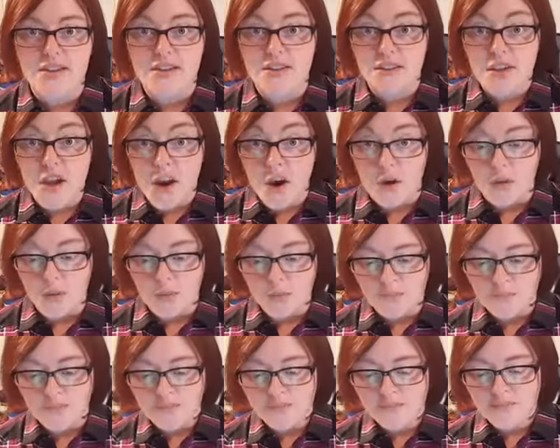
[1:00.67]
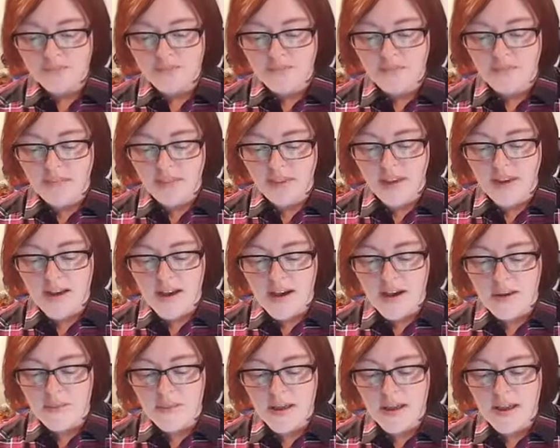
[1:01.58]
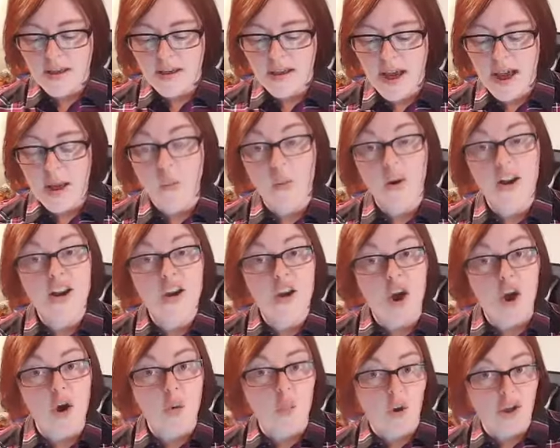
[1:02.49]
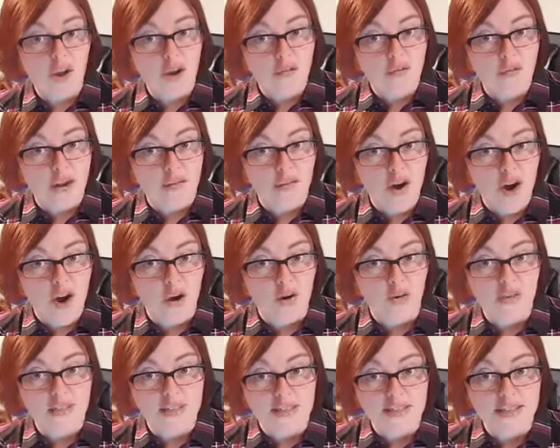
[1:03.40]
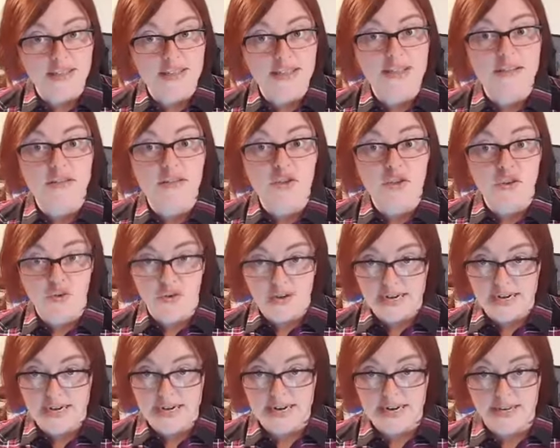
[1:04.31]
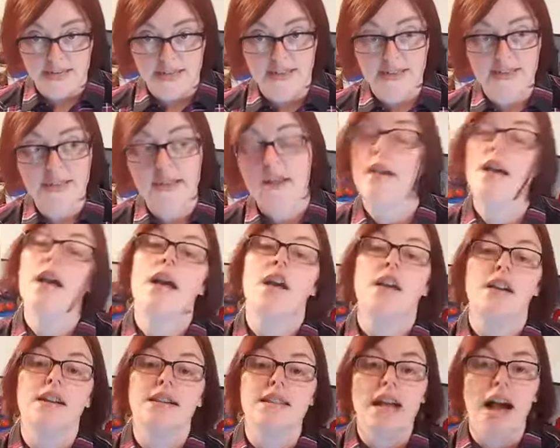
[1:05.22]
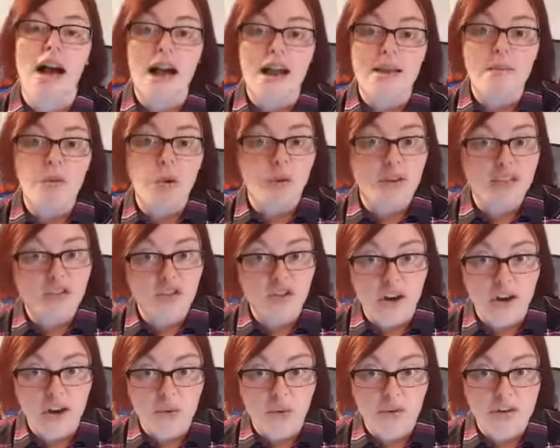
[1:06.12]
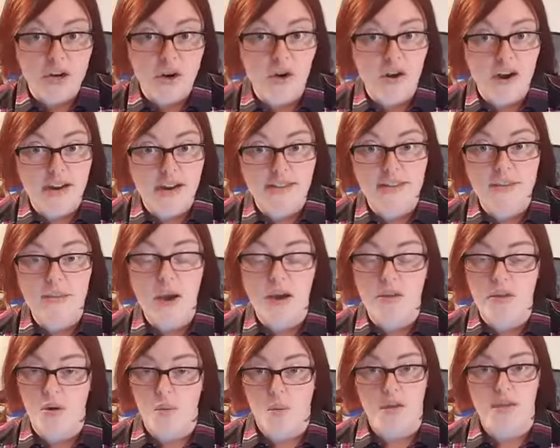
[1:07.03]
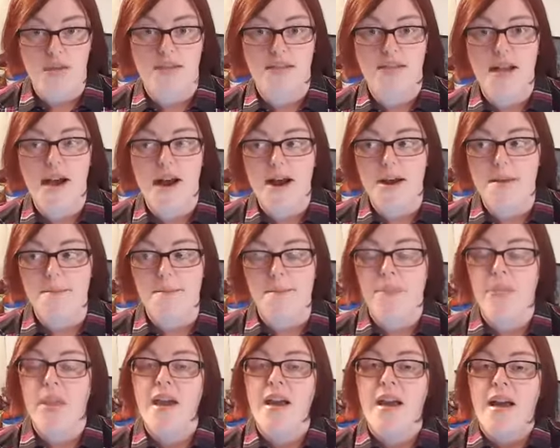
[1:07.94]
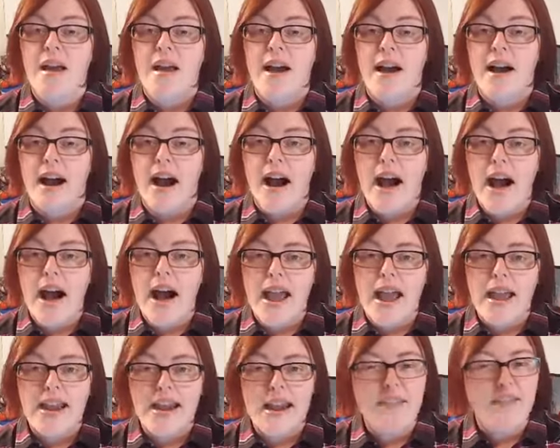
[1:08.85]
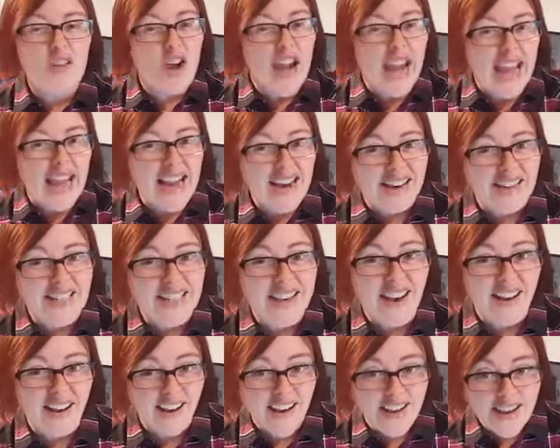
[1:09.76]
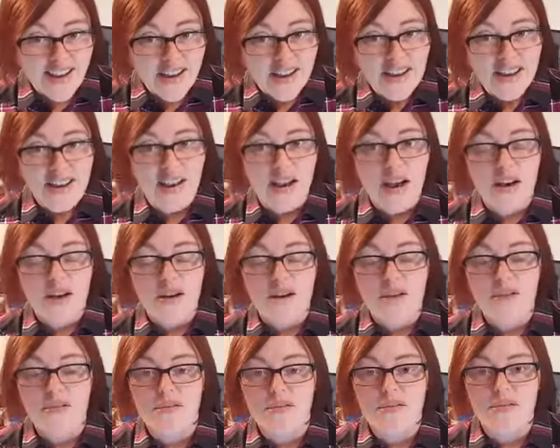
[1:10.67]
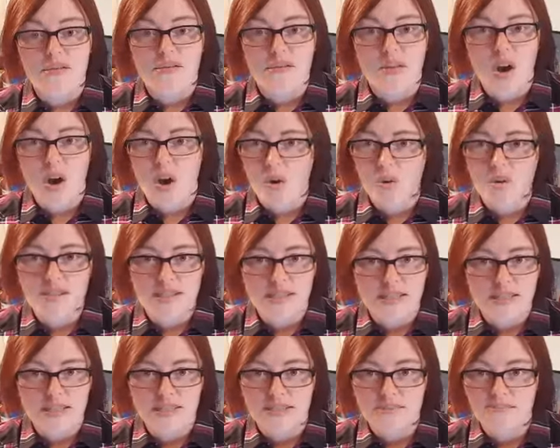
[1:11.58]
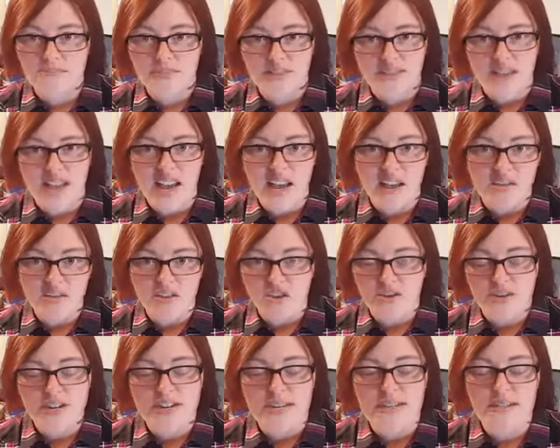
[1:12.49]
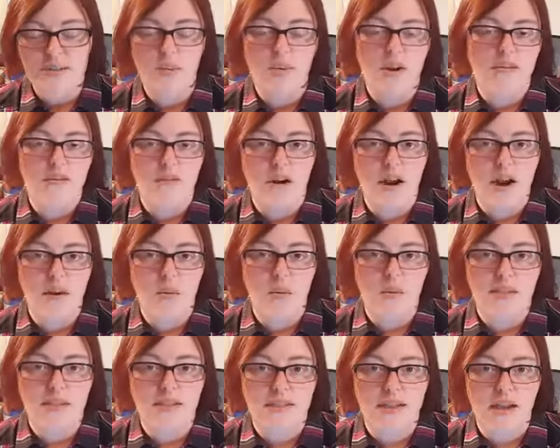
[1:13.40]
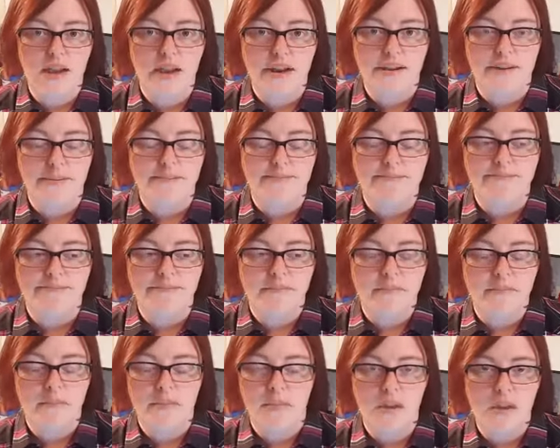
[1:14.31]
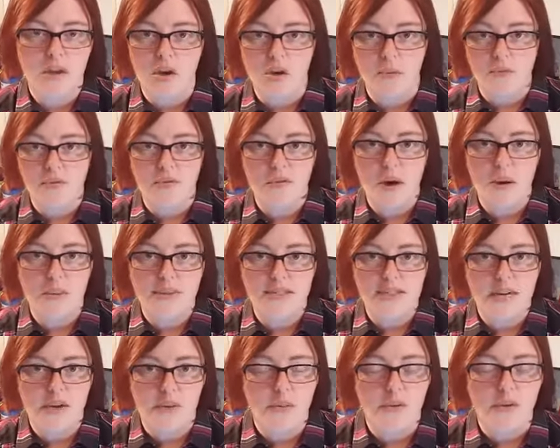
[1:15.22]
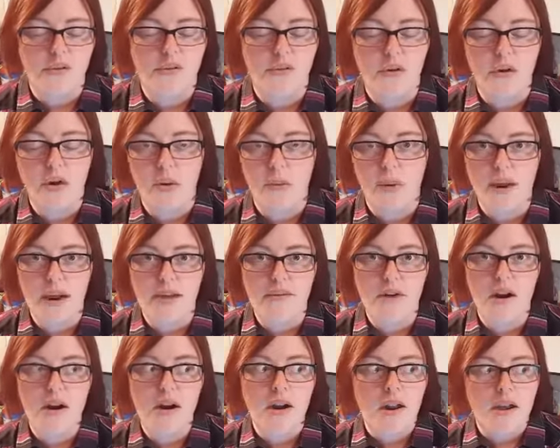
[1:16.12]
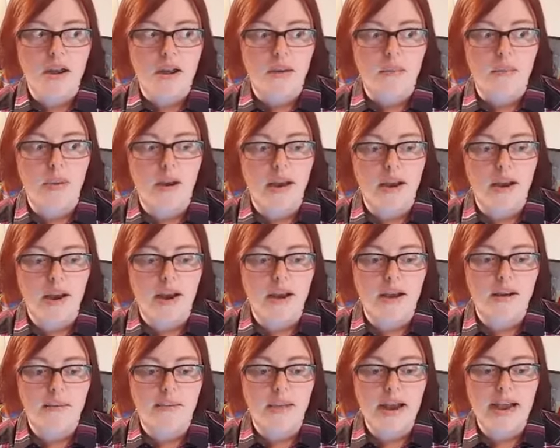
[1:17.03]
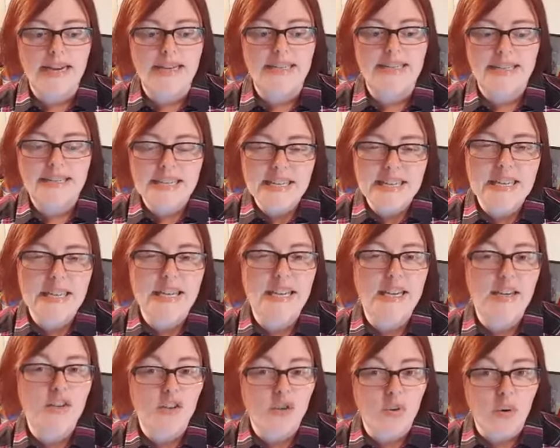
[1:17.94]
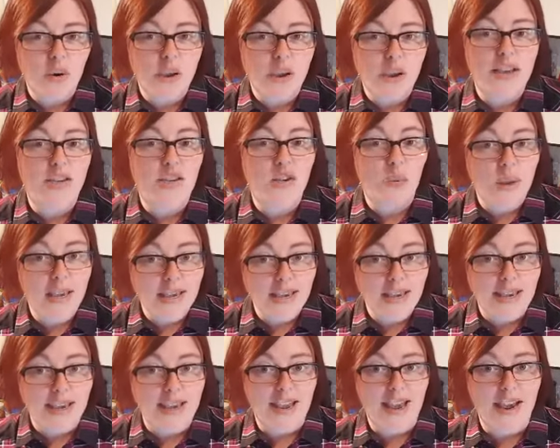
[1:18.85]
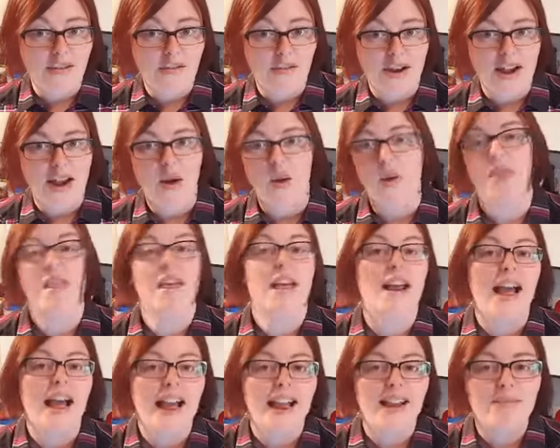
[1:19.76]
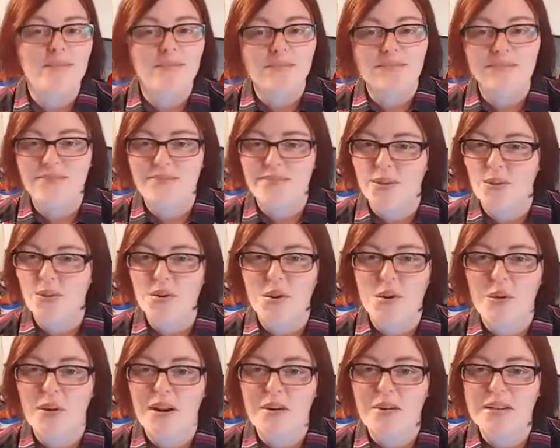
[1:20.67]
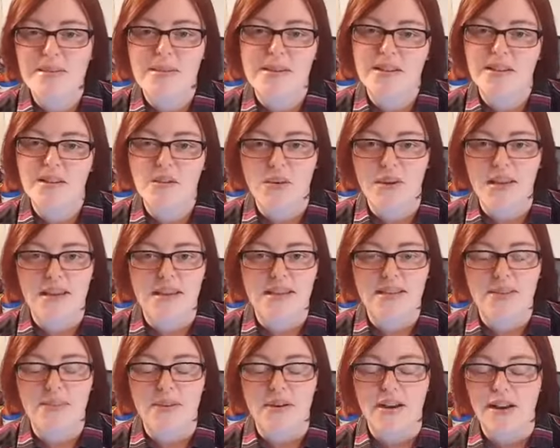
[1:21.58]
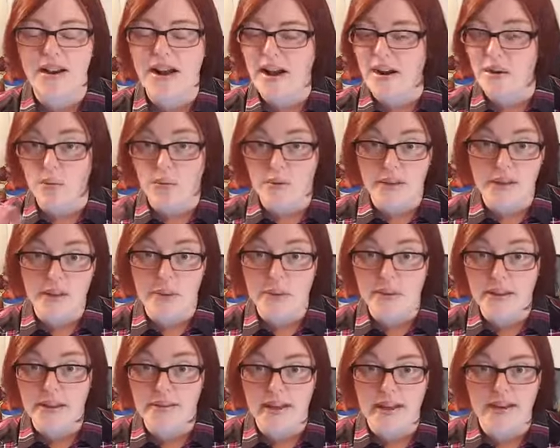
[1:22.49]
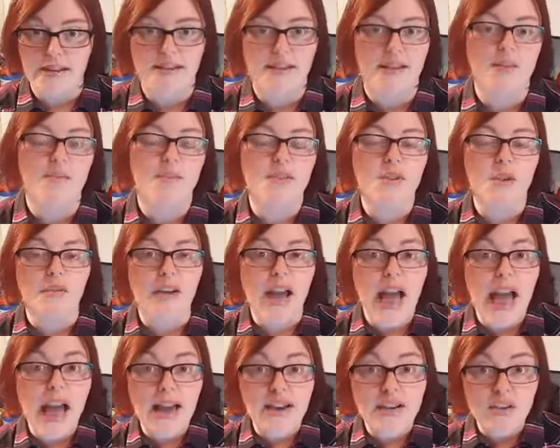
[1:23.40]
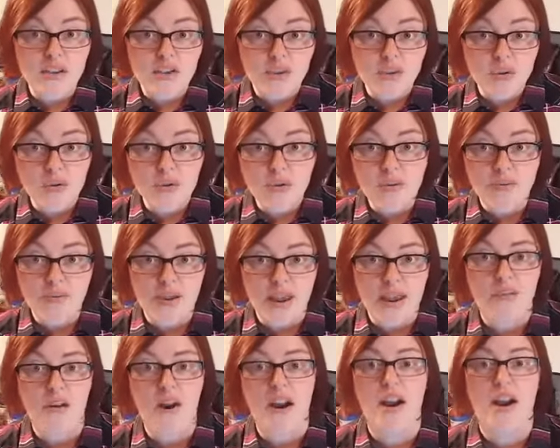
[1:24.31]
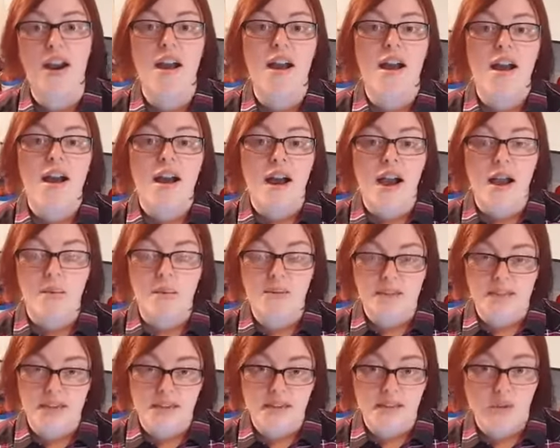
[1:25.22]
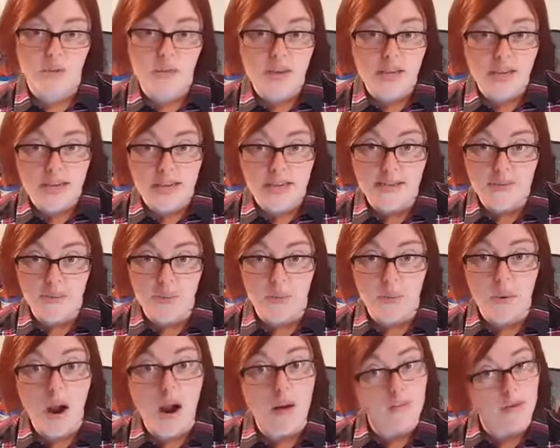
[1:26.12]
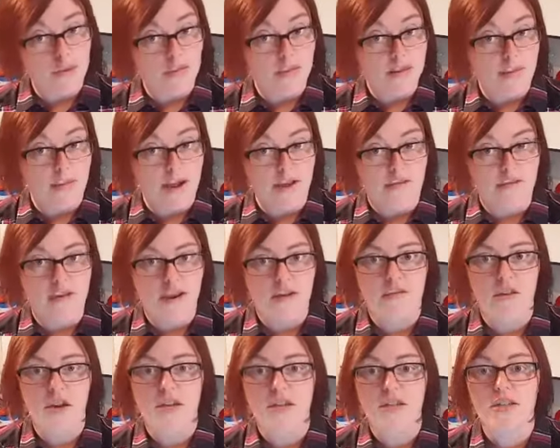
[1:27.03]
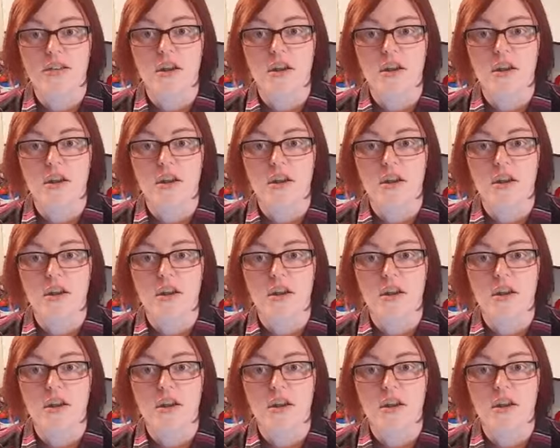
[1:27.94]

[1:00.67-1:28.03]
So I want to know what your favorite Hostess treat is, because I'm going to try to recreate some other ones. I never ate a ton of the Hostess style treats whenever I was, before I was eating real food or whatever. But I did enjoy a Twinkie every now and then. I don't know what it was about the Twinkies, but I really, really liked them. So if I had to choose a favorite, I would say that Twinkies were probably my favorite.